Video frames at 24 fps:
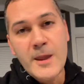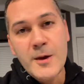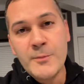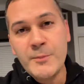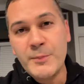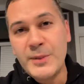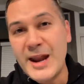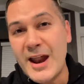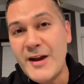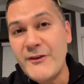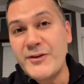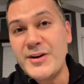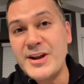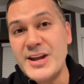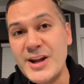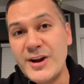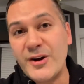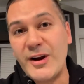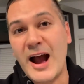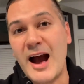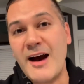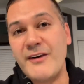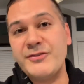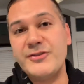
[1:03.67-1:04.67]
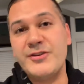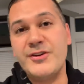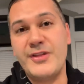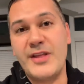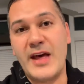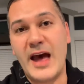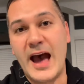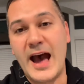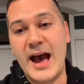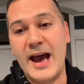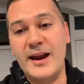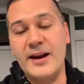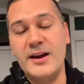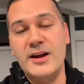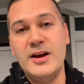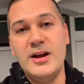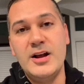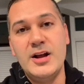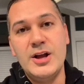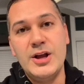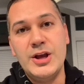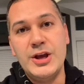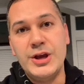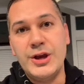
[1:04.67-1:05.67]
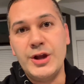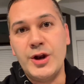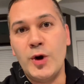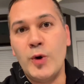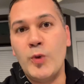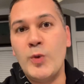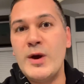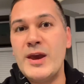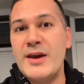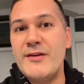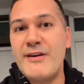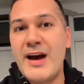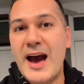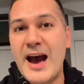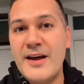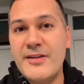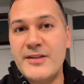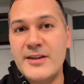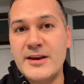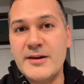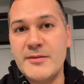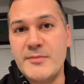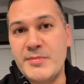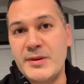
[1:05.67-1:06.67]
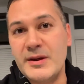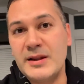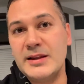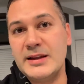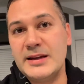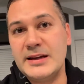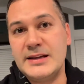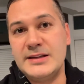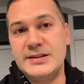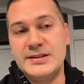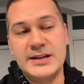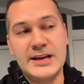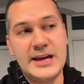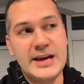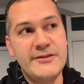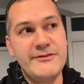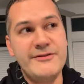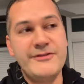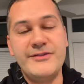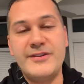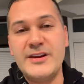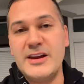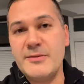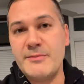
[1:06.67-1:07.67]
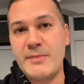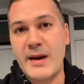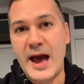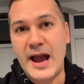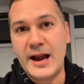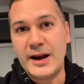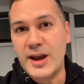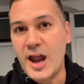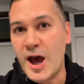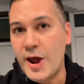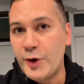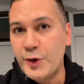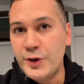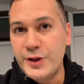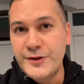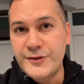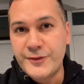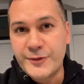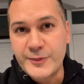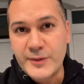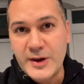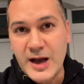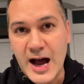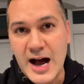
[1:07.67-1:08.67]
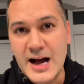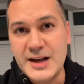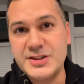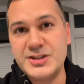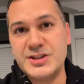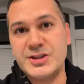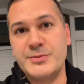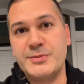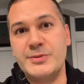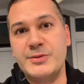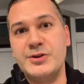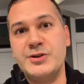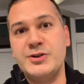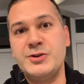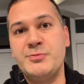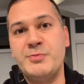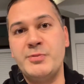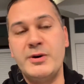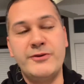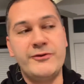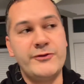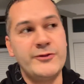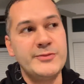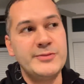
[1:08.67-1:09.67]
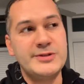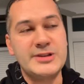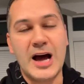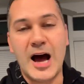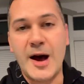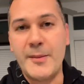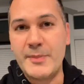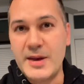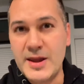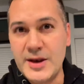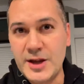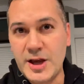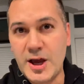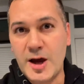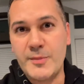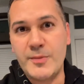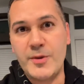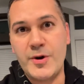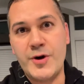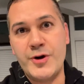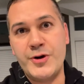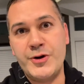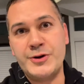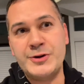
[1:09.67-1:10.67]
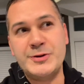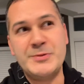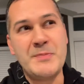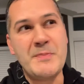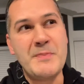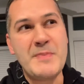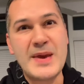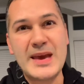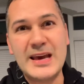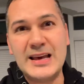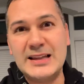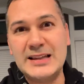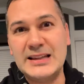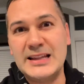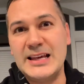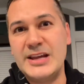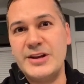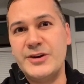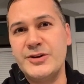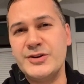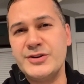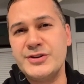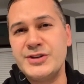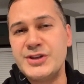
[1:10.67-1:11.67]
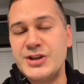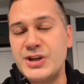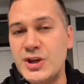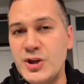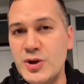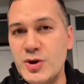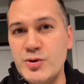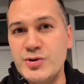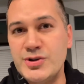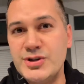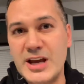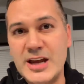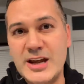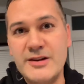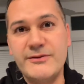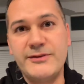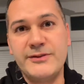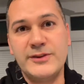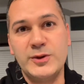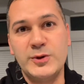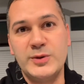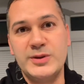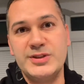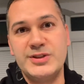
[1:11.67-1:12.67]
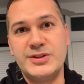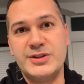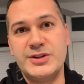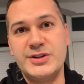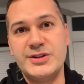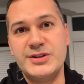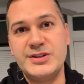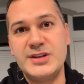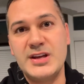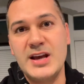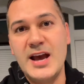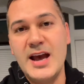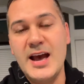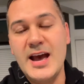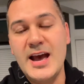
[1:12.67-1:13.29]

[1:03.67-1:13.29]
But every year after that, you know, we've had the ability to get feedback, not only from customers, but from top income earners, big leaders, huge influencers.